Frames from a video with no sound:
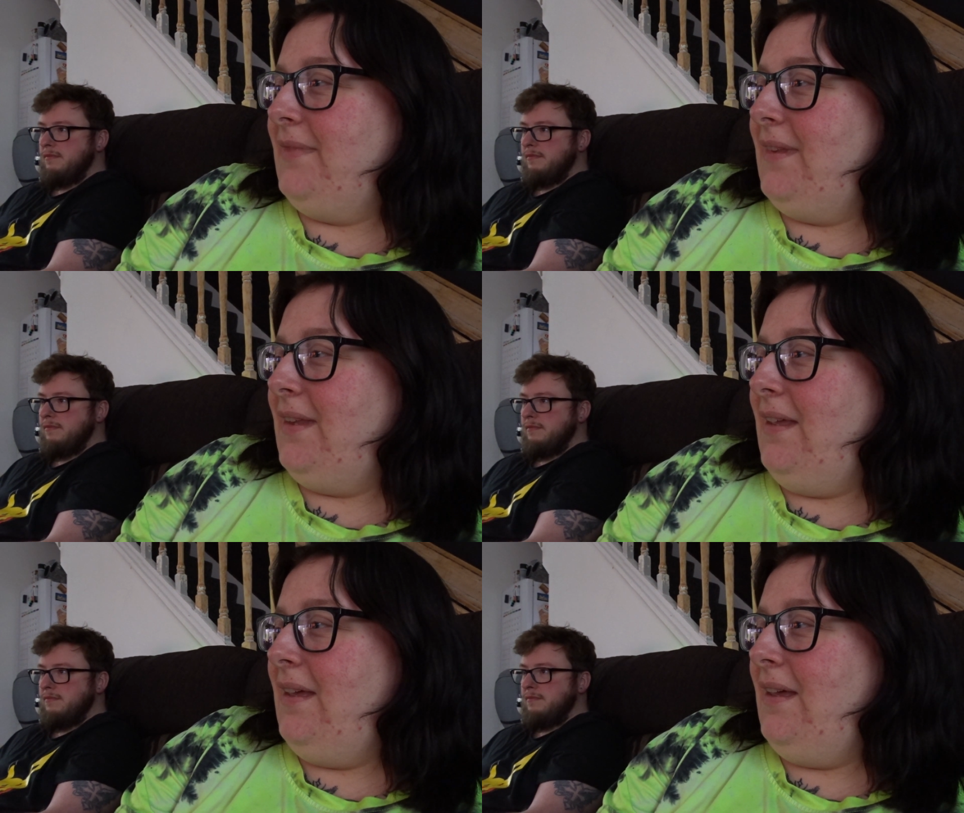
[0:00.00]

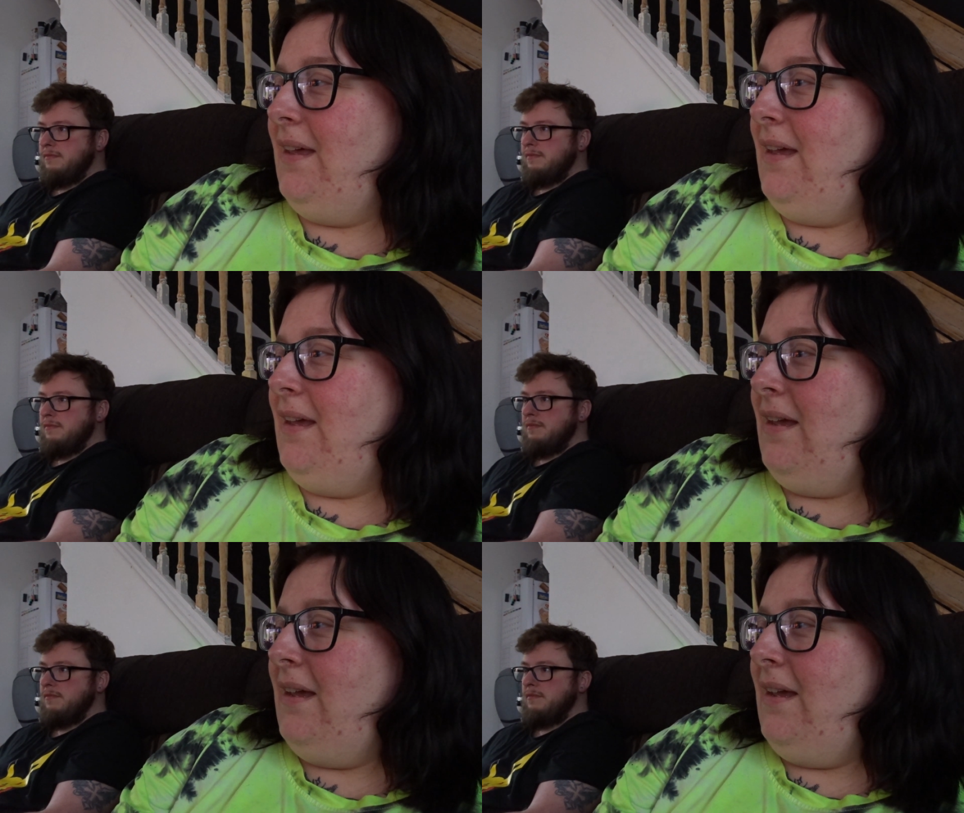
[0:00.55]

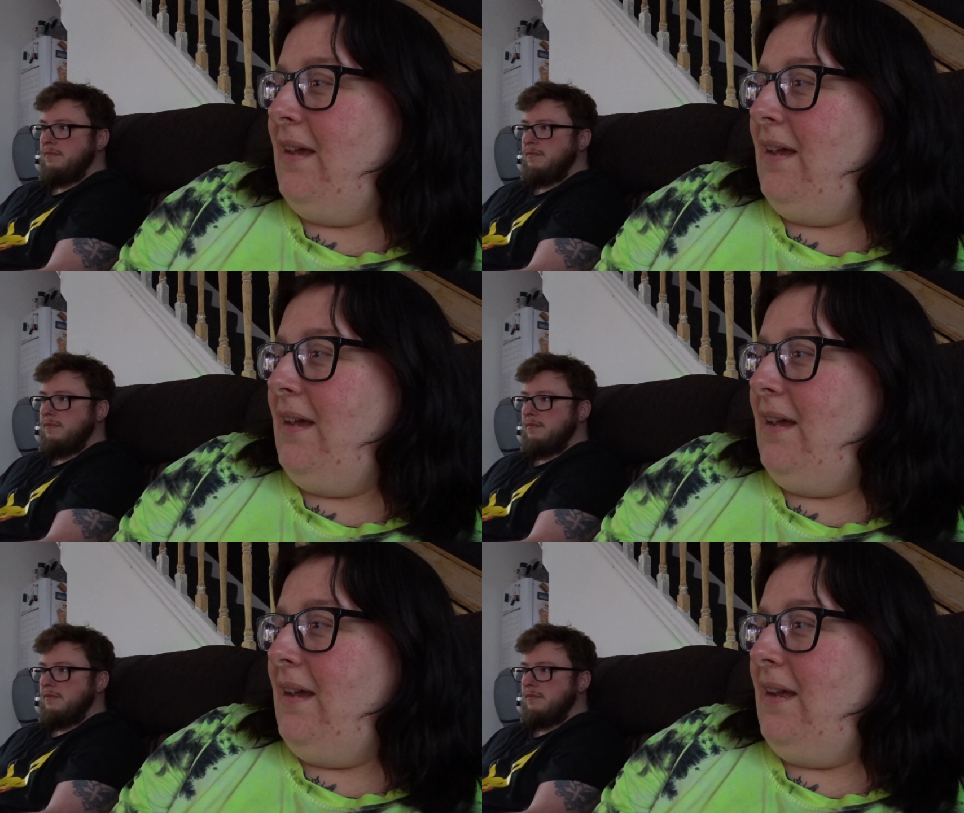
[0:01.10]

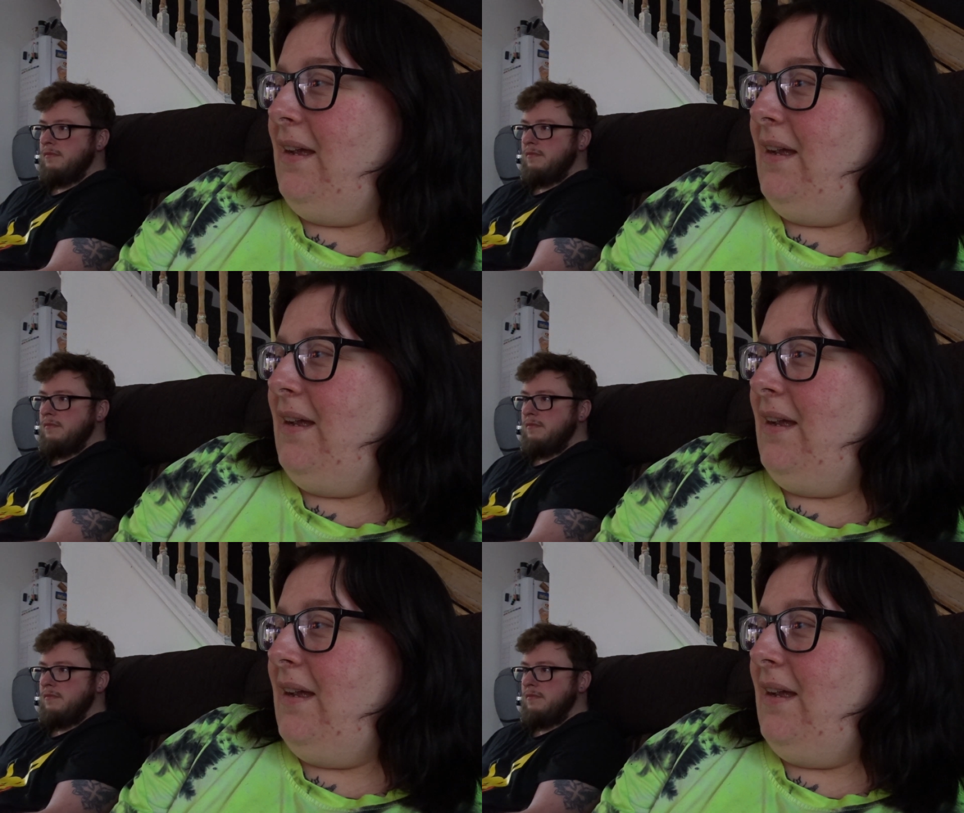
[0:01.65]
Nobody speaks.